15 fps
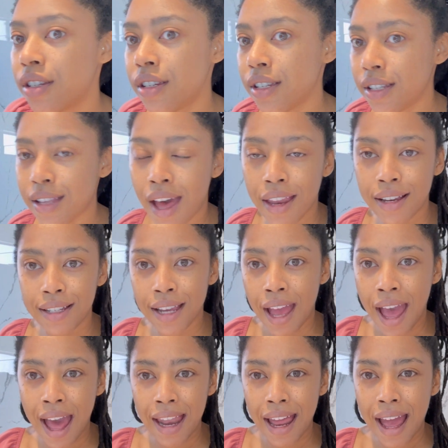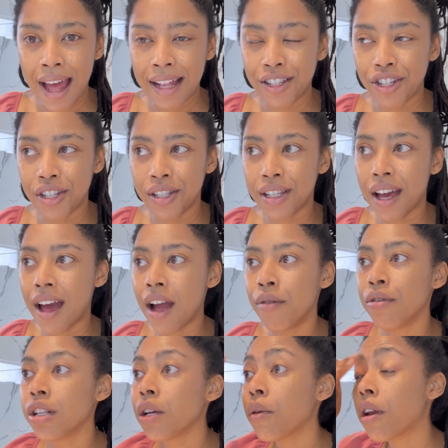decided to add ads just yet. I
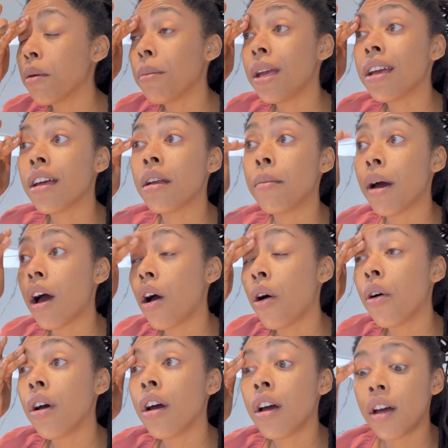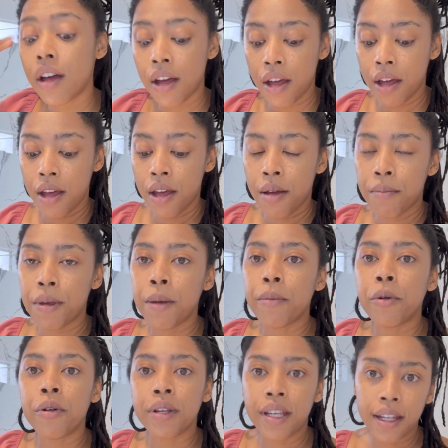really want to make it about
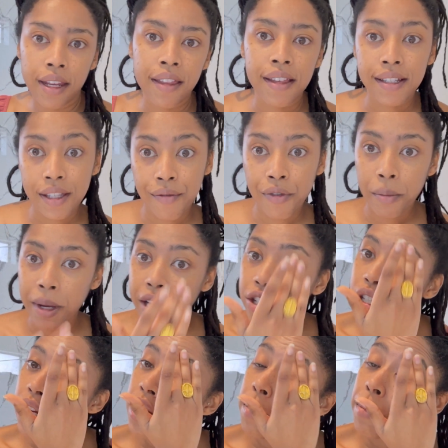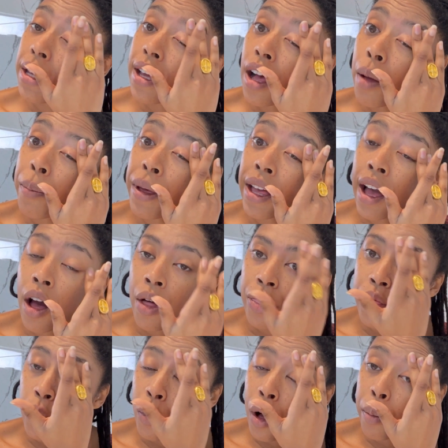people getting this information and me helping out
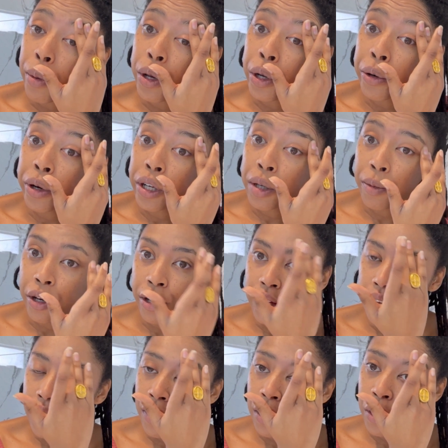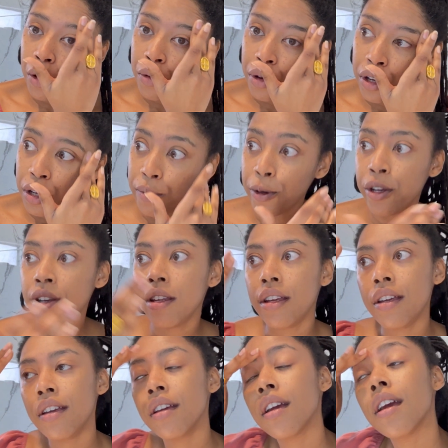the wellpreneur community and the yoga
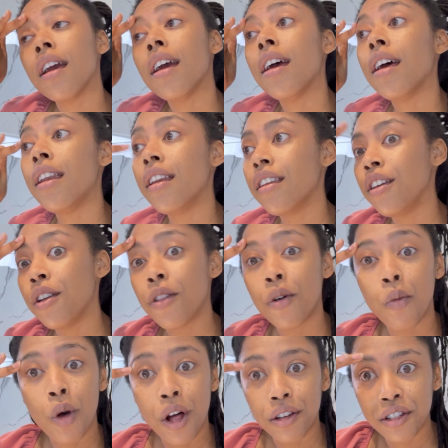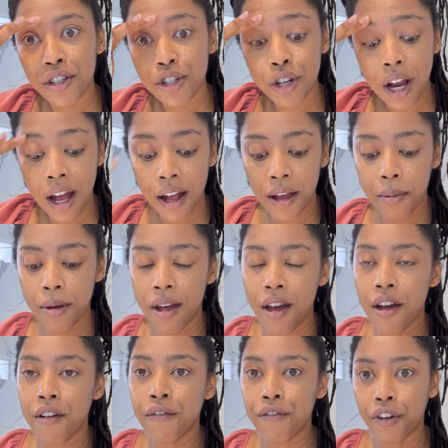community and, the wellness tribe
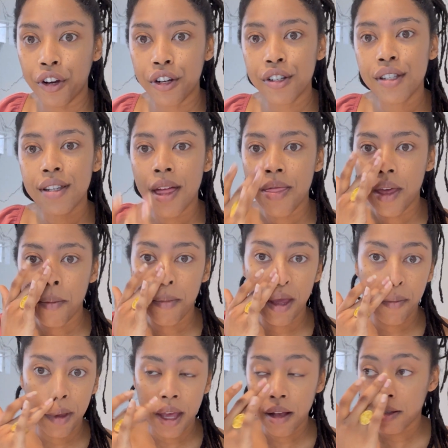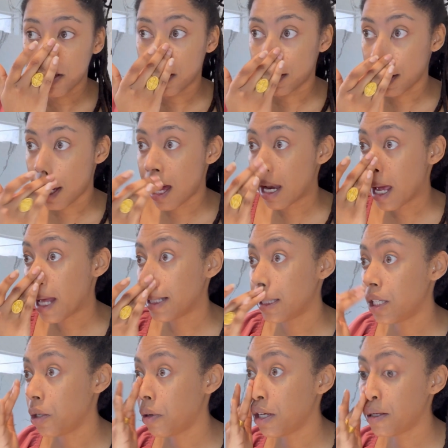first, and then maybe I'll start to add ads
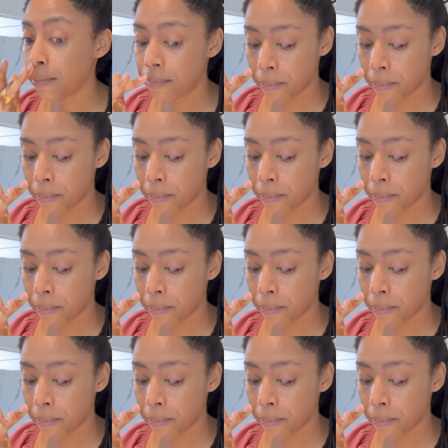to it.